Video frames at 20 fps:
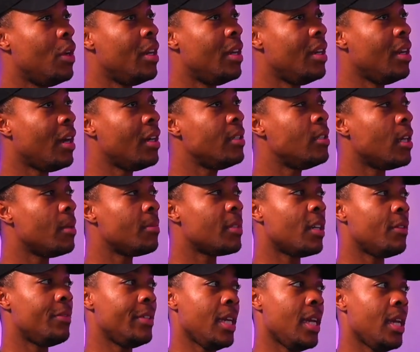9 times
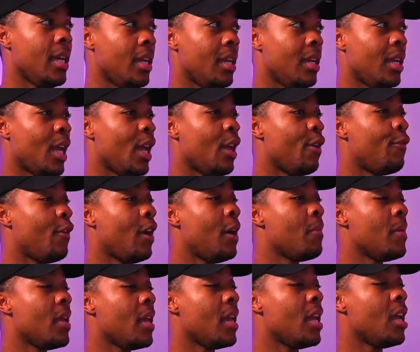out of 10, if
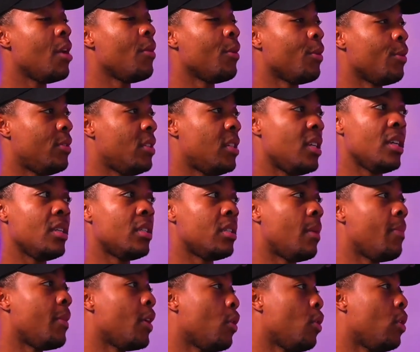I'm hearing or seeing
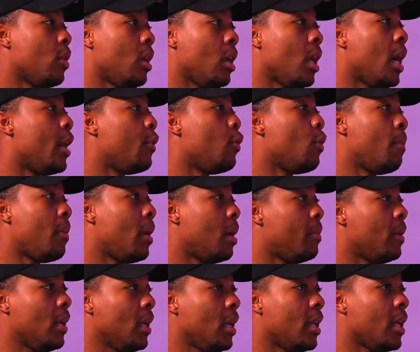something online or
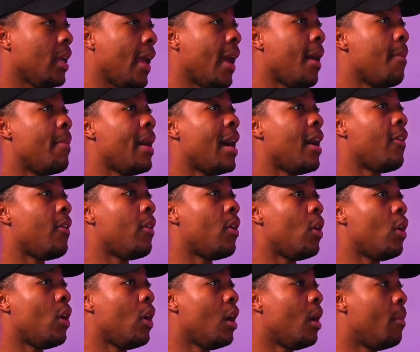publicly about
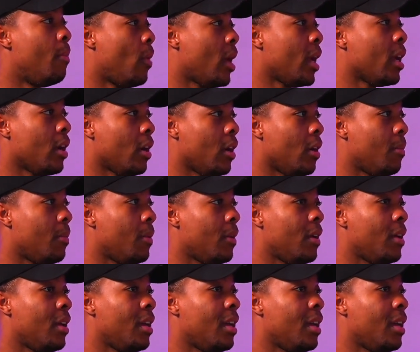a breakup,